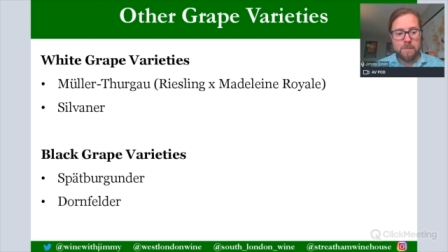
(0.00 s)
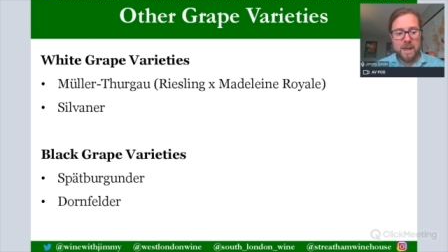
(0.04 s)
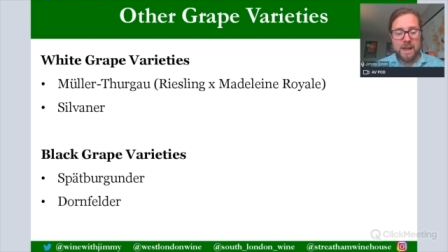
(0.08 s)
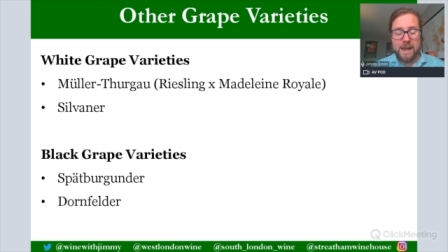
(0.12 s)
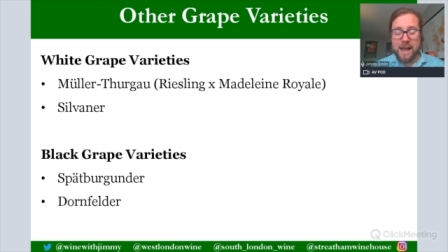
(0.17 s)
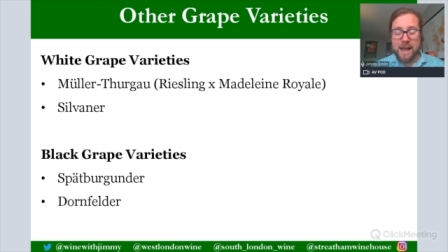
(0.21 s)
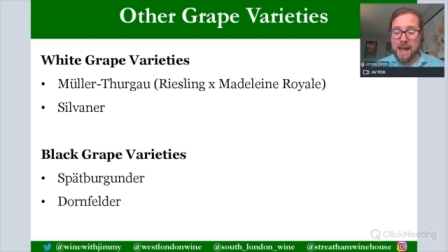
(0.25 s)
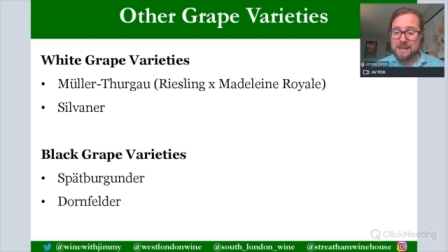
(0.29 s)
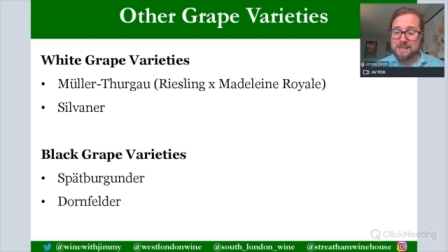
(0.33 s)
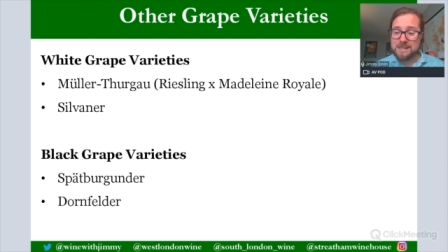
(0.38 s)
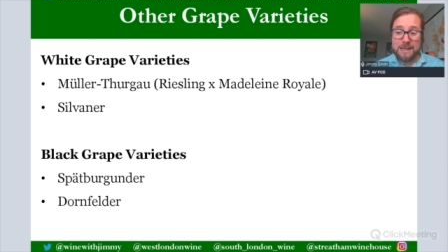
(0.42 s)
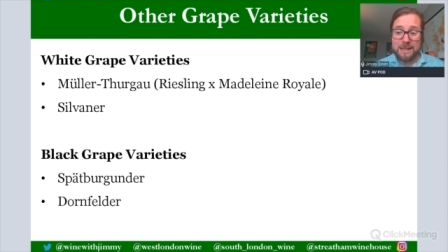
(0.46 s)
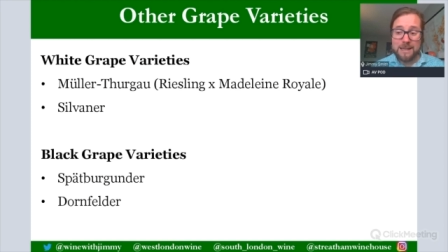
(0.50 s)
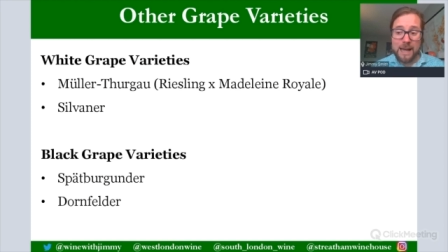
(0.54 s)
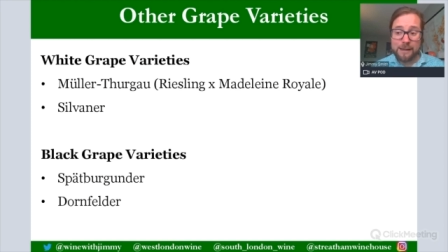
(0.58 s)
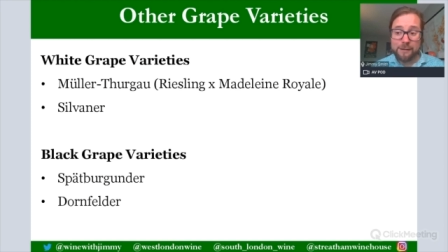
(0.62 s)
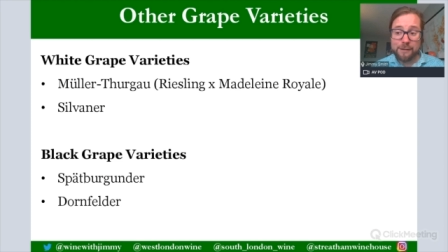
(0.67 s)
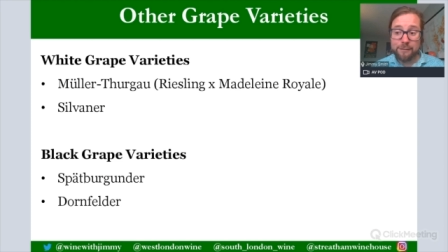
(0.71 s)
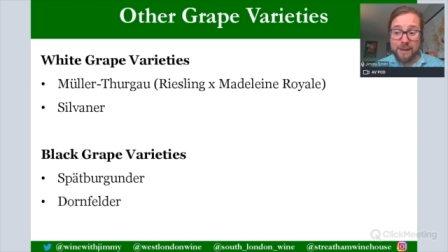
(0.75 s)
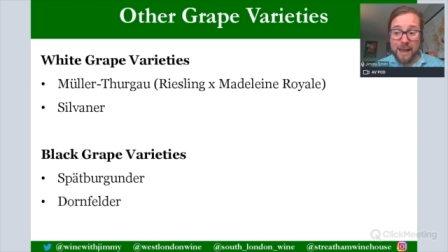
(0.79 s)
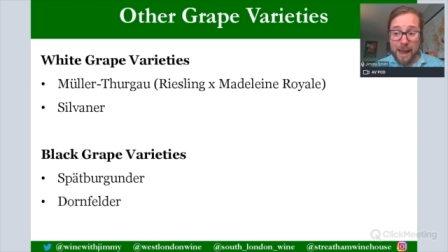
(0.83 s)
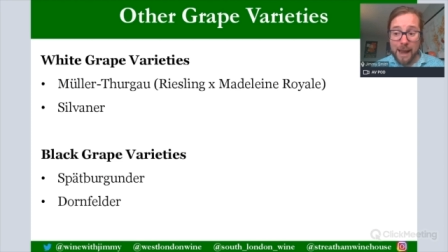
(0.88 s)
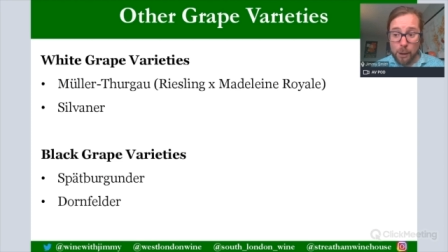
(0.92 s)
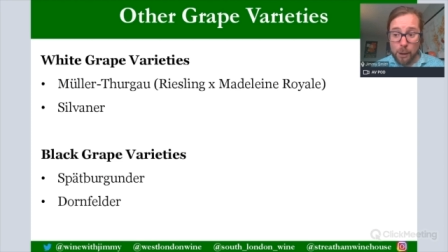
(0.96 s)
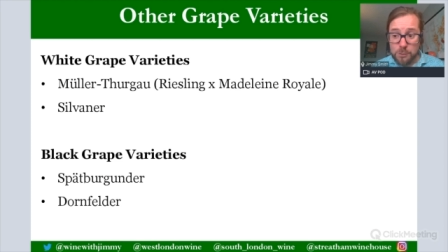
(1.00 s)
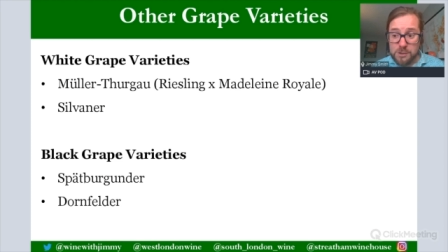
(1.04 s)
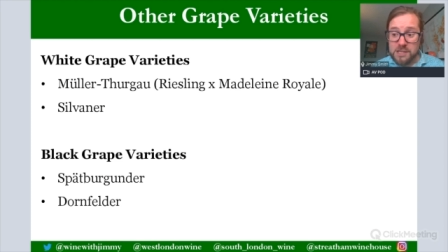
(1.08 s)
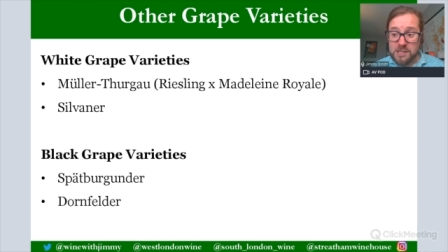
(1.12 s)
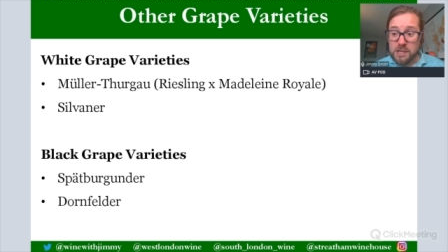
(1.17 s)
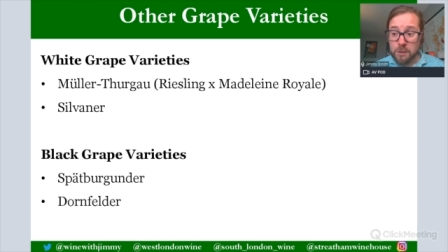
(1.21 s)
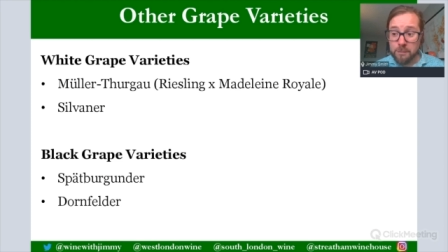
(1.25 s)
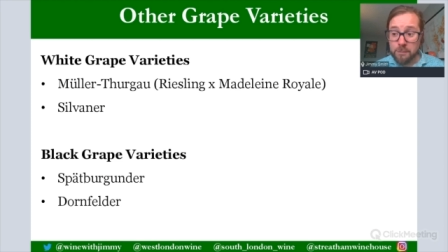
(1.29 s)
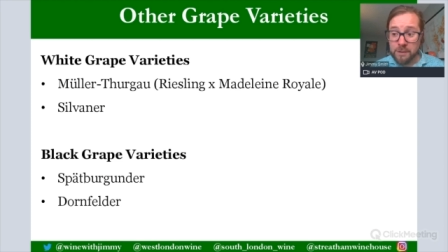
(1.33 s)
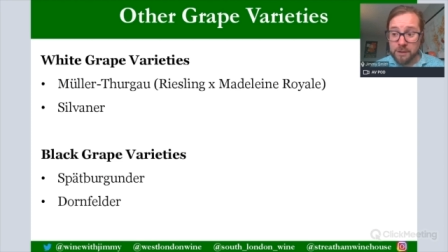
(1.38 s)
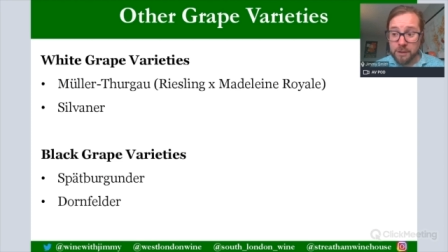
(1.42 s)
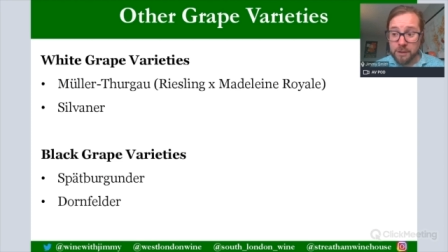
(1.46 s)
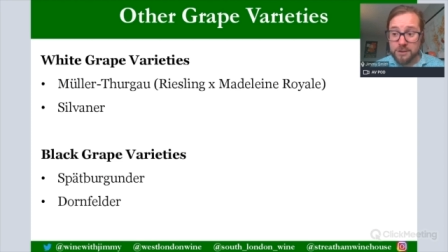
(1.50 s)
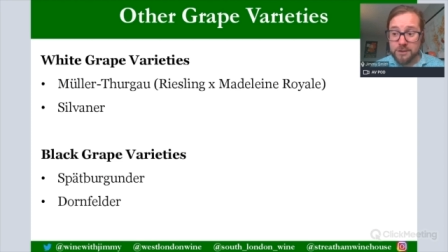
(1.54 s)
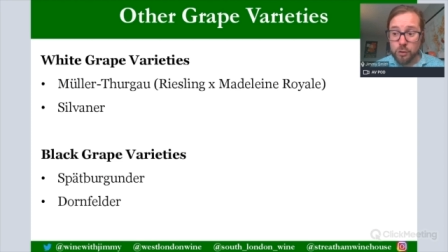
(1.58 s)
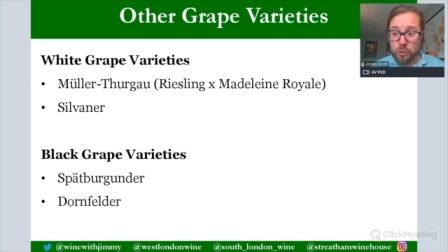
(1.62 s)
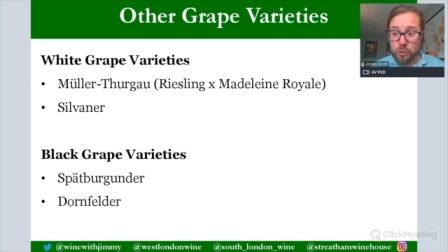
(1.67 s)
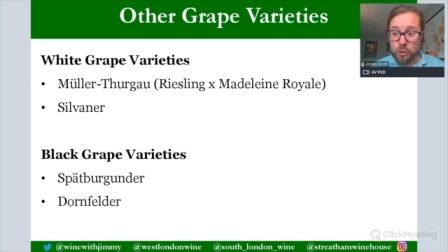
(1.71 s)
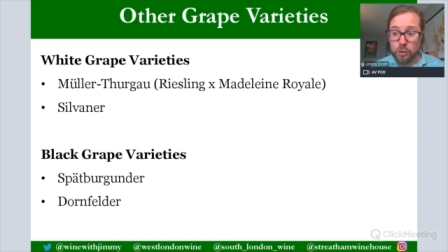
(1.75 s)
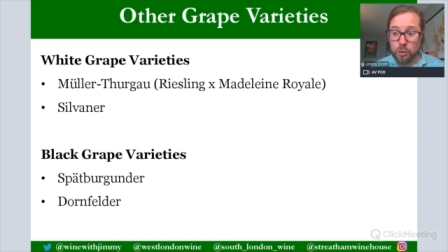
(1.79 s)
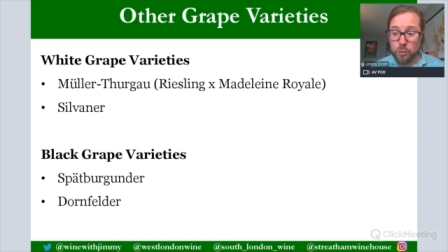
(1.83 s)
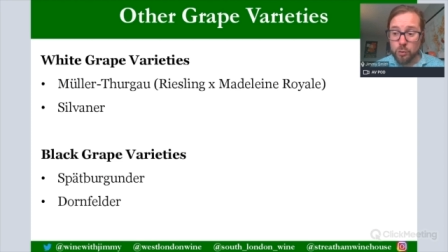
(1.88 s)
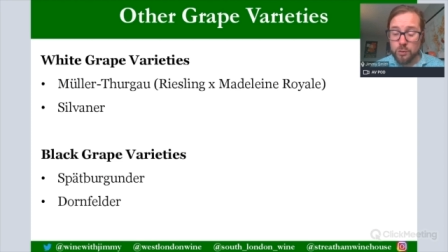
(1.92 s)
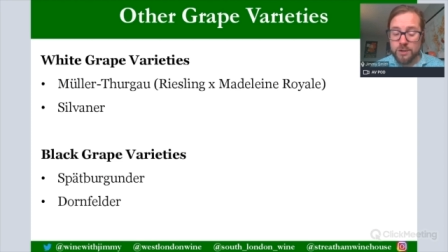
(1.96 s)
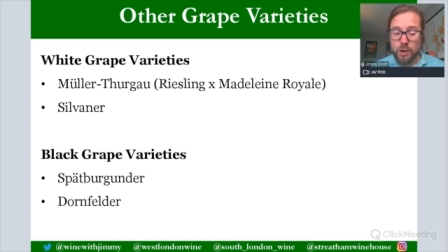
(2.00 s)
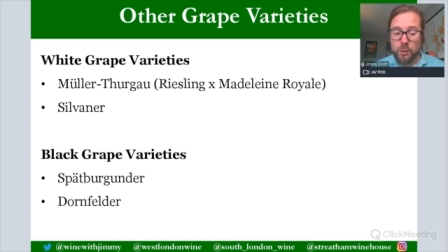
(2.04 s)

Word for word: It has a lack of calcium in the soil,